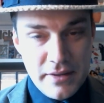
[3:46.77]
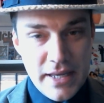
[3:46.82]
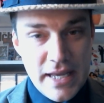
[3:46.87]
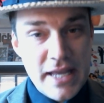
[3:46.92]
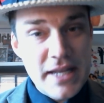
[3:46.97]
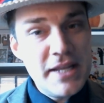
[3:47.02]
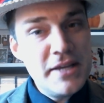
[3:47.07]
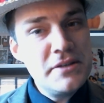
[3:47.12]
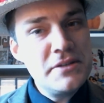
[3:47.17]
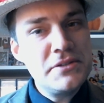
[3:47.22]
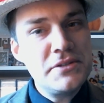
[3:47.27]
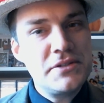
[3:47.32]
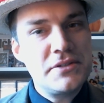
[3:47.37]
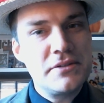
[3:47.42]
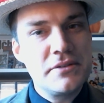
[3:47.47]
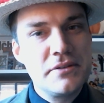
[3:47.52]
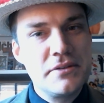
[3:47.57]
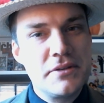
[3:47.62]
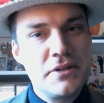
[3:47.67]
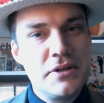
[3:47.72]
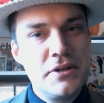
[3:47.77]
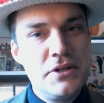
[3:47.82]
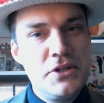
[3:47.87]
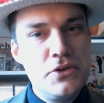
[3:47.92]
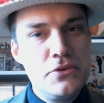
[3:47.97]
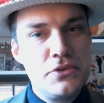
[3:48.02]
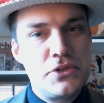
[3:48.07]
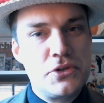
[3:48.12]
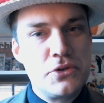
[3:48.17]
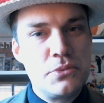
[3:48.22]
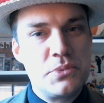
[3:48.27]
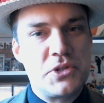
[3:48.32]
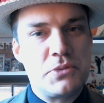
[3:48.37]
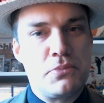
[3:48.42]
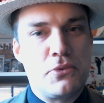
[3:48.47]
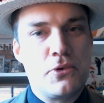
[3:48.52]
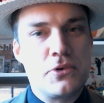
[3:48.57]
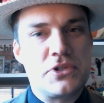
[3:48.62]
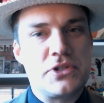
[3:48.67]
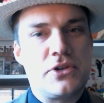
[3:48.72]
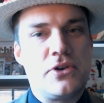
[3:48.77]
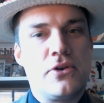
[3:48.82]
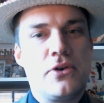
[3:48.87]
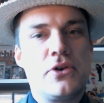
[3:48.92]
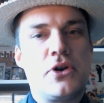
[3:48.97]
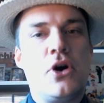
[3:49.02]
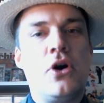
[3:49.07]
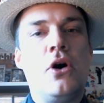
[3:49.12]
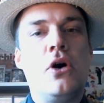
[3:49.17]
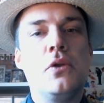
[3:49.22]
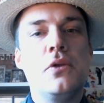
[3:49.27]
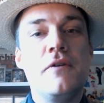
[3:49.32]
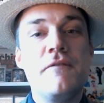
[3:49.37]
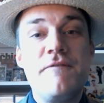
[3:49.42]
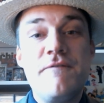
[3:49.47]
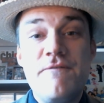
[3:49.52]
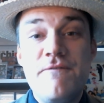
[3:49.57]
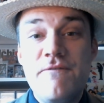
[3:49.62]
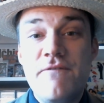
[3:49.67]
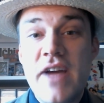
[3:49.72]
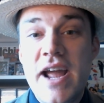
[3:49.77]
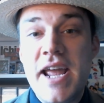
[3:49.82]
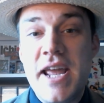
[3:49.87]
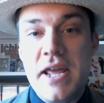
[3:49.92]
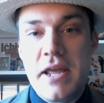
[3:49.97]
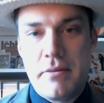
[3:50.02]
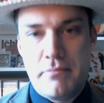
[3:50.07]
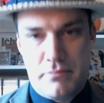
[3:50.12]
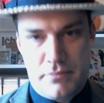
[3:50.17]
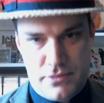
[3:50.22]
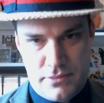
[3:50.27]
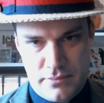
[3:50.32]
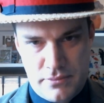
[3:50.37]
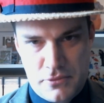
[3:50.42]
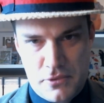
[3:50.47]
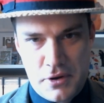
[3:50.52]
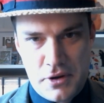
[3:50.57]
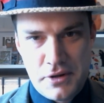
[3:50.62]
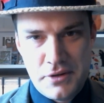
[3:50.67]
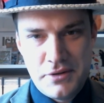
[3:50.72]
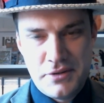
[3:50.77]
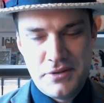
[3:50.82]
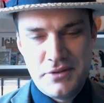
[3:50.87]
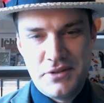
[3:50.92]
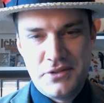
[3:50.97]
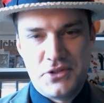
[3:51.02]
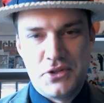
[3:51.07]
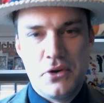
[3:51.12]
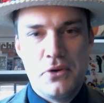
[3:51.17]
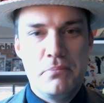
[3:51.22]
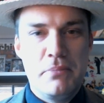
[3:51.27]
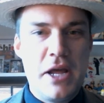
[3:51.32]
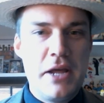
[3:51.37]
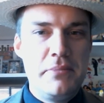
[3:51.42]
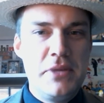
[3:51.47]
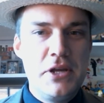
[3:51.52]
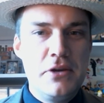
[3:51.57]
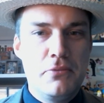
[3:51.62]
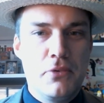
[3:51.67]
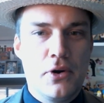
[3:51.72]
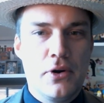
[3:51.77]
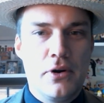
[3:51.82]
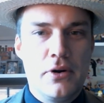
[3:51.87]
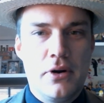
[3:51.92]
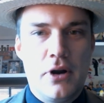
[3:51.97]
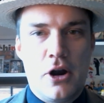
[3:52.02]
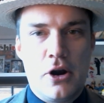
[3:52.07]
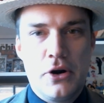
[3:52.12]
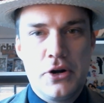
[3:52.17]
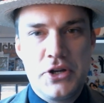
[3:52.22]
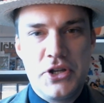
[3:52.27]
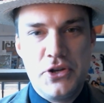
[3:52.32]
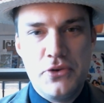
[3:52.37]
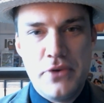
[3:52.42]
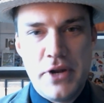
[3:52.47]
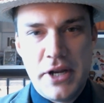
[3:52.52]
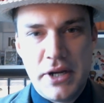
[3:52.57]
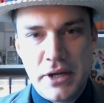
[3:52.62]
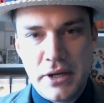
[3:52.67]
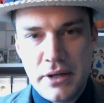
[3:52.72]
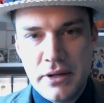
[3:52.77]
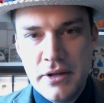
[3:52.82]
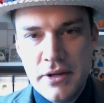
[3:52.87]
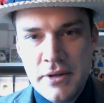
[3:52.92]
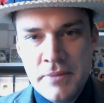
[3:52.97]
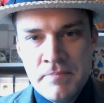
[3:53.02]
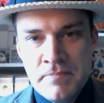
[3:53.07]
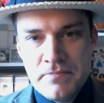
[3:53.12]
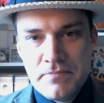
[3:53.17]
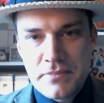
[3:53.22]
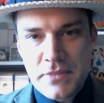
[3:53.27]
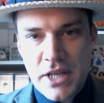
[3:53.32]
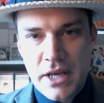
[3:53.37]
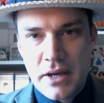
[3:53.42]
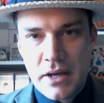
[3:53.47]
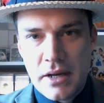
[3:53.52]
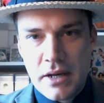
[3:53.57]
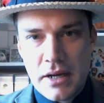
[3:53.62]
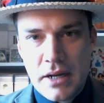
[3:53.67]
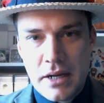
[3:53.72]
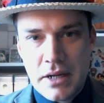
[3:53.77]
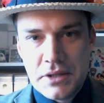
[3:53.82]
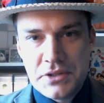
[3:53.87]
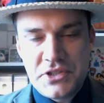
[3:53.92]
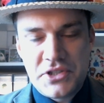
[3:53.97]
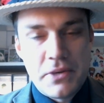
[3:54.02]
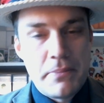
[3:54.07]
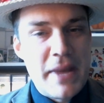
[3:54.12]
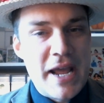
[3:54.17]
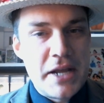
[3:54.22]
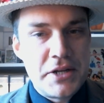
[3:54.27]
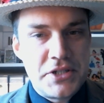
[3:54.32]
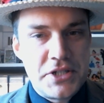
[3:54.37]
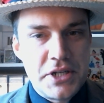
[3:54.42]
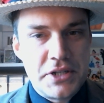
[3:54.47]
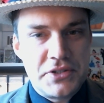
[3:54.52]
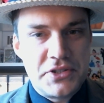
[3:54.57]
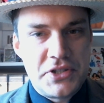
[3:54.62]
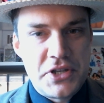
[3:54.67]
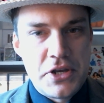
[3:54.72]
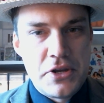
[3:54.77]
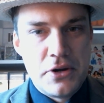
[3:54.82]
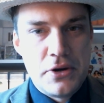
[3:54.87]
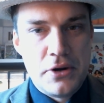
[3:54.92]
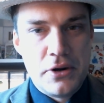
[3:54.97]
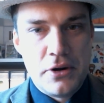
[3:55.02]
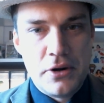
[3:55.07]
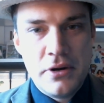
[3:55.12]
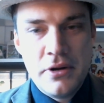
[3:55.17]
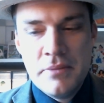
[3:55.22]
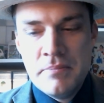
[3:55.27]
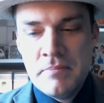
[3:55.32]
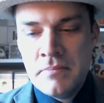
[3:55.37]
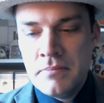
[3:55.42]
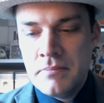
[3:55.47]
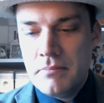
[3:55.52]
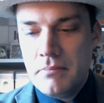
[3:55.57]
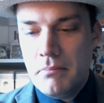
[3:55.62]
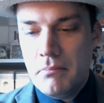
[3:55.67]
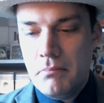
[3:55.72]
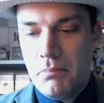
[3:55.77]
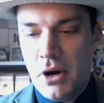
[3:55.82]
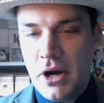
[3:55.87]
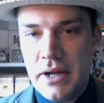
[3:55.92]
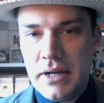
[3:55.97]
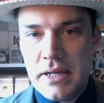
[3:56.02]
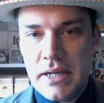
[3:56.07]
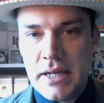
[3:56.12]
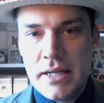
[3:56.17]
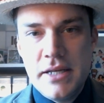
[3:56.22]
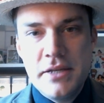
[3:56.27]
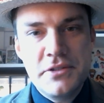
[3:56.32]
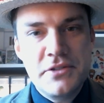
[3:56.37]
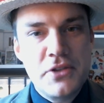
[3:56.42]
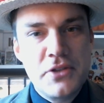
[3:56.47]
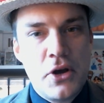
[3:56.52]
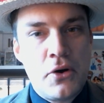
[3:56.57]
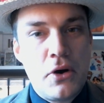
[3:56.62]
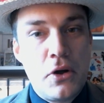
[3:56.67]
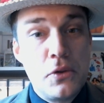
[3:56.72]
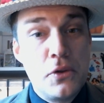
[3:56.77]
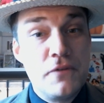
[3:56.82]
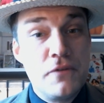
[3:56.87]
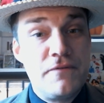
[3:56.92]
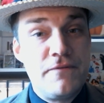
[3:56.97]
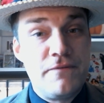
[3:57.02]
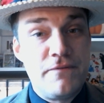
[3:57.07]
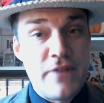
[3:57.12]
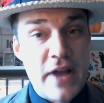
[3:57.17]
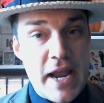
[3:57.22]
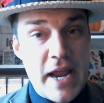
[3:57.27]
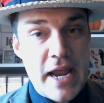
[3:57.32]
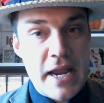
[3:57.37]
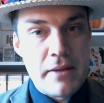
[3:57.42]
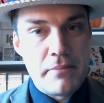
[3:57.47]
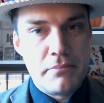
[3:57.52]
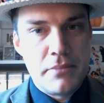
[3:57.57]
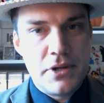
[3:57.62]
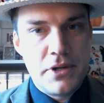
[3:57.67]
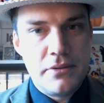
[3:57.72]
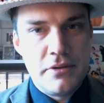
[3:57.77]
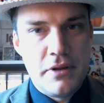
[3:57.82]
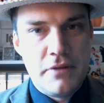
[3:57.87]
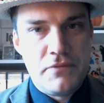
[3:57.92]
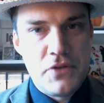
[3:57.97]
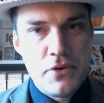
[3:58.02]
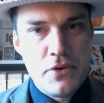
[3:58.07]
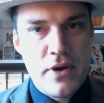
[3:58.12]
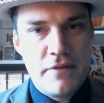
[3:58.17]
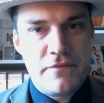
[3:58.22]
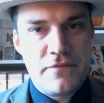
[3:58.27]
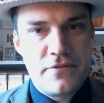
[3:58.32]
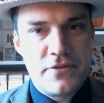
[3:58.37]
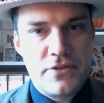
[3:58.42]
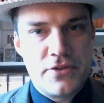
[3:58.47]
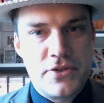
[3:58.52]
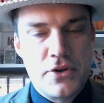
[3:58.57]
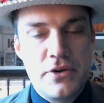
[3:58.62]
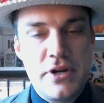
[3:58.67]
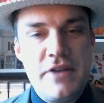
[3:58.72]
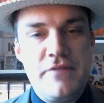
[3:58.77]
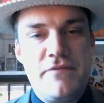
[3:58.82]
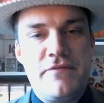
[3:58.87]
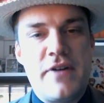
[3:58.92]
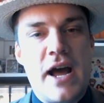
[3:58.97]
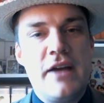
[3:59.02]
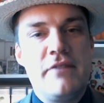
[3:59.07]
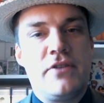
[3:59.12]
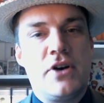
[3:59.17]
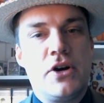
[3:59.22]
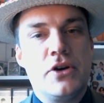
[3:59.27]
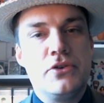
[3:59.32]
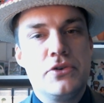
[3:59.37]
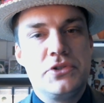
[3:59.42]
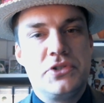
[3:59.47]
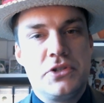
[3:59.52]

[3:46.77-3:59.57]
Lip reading: it is the YouTube Sports Card Hall of Fame, right? So maybe we're arguing semantics here, but it is the Hall of Fame. If you have 3,500